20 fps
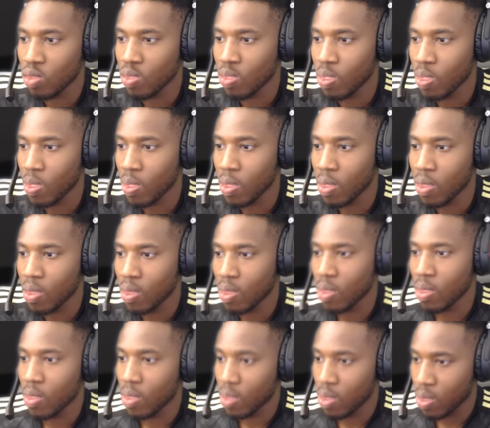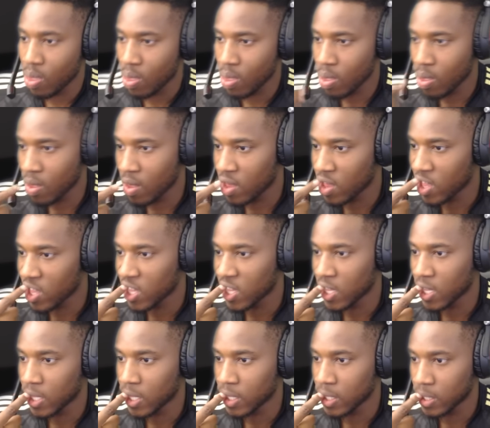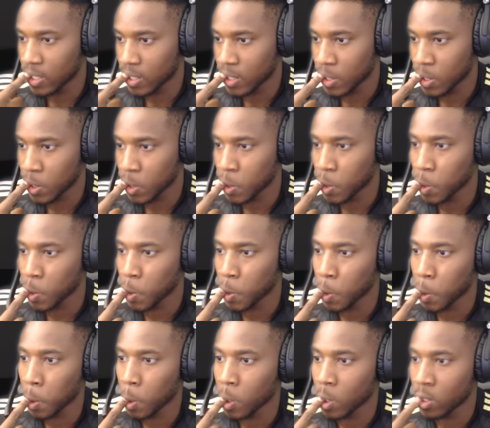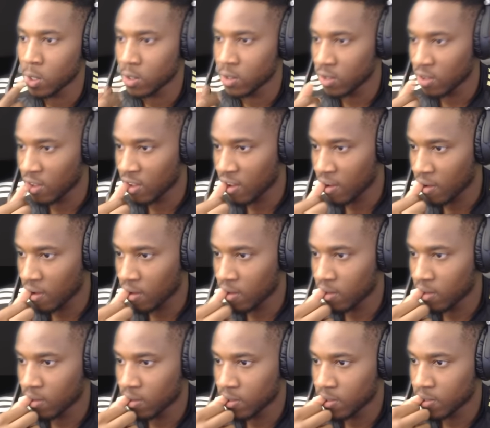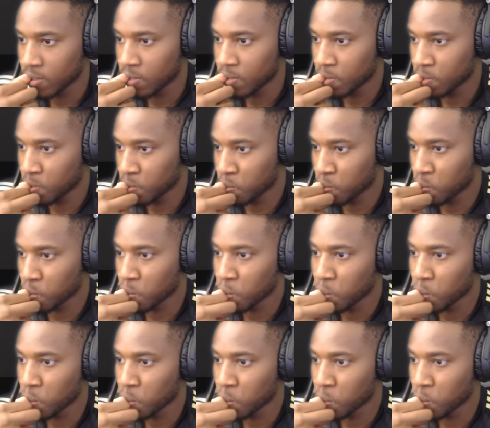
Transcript: No words are spoken by the person on screen.